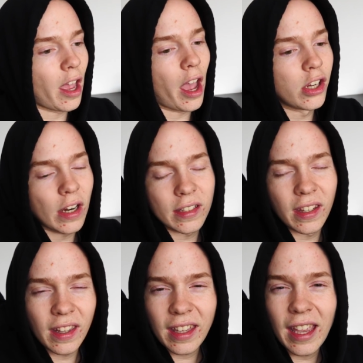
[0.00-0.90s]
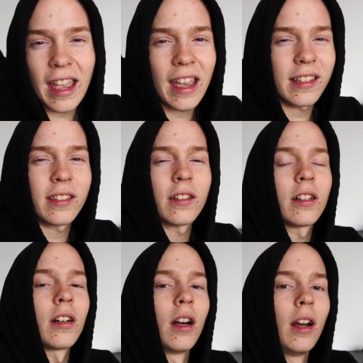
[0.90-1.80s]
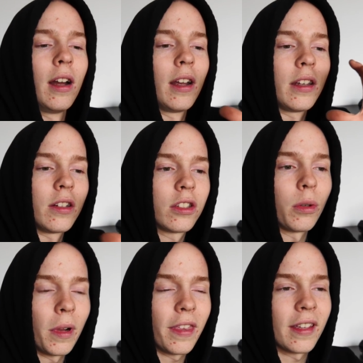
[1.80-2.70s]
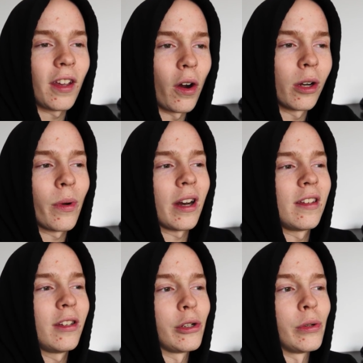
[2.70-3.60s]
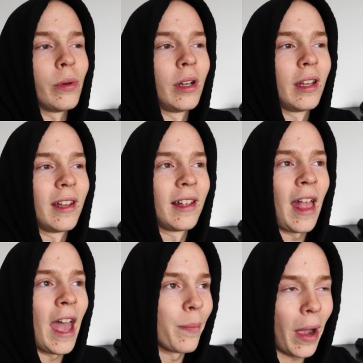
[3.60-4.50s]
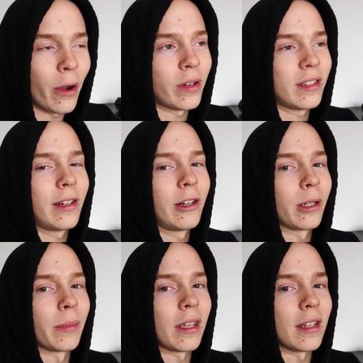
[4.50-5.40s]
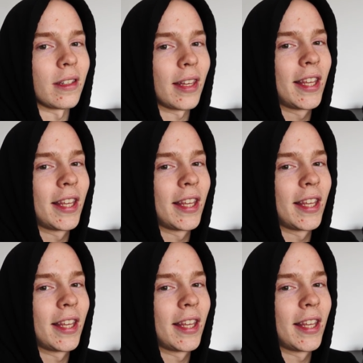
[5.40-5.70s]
uh, adjusting the caster. There's so many things I already want to do. Add power steering because